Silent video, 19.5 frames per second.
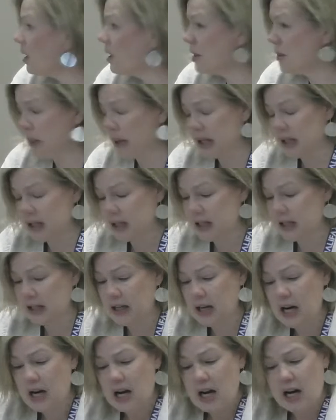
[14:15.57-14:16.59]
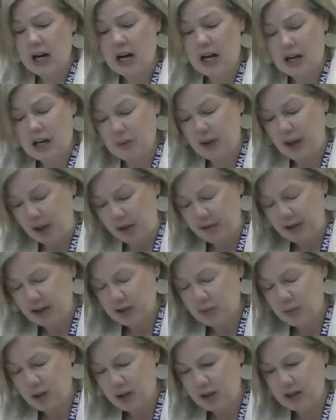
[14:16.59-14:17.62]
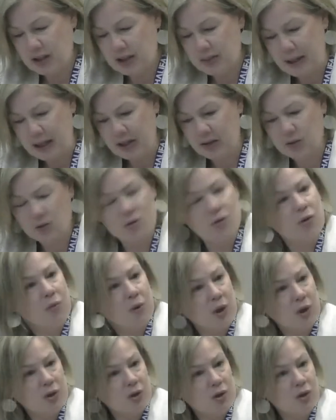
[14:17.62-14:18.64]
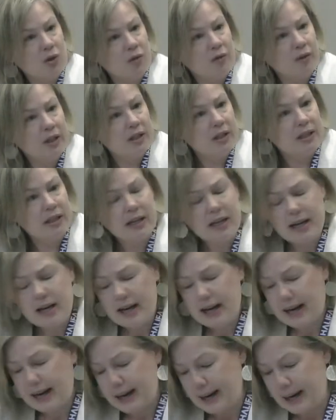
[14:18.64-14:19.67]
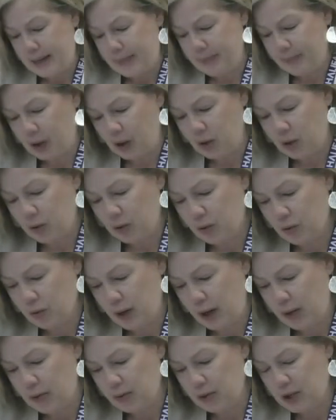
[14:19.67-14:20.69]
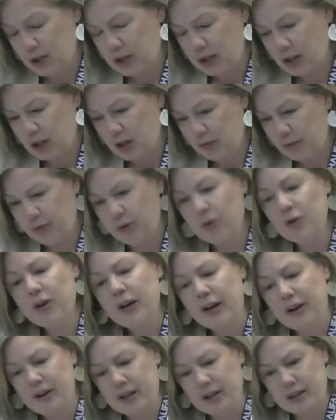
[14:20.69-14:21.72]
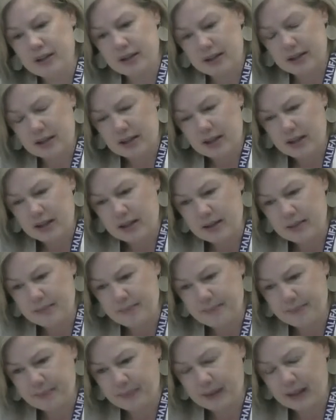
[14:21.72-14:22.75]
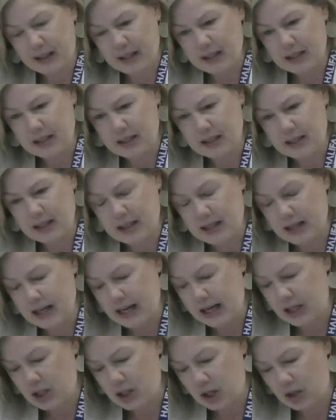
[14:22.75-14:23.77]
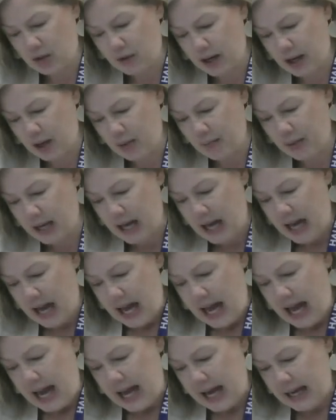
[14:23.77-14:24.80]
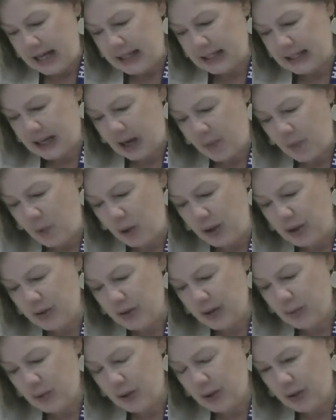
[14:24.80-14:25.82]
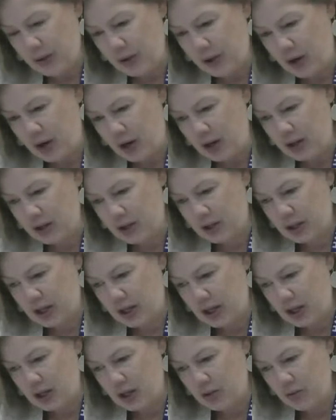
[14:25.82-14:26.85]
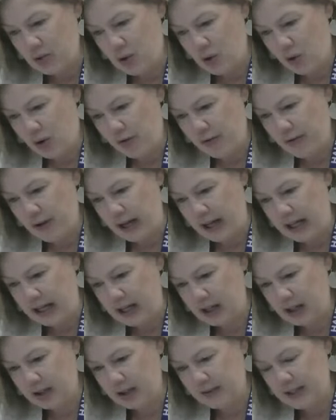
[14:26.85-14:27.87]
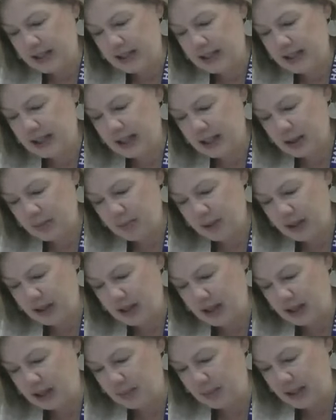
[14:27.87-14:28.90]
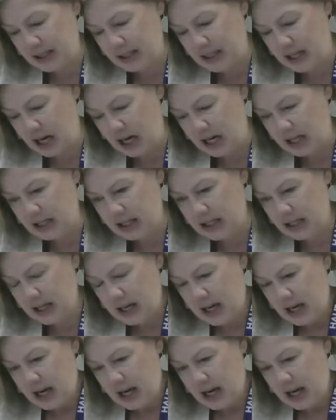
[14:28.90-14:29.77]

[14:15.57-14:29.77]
expanding, with Halifax Water expanding their stormwater service throughout further areas in HRM. And I'm wondering whether or not you know of any kind of assessment that's been done